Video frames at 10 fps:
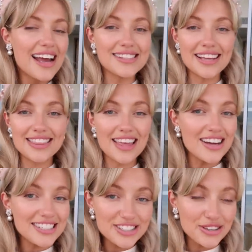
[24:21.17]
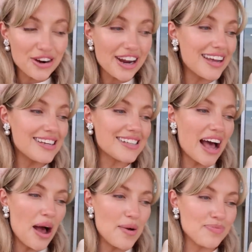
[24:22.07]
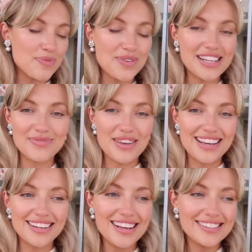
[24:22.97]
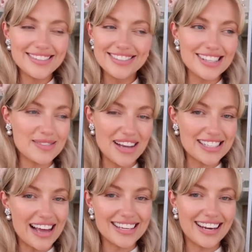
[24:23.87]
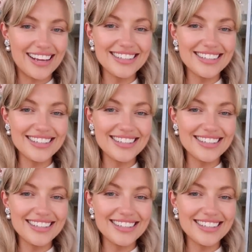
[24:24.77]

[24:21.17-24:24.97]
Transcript: It's like 30 degrees, um, but it's been just spectacular.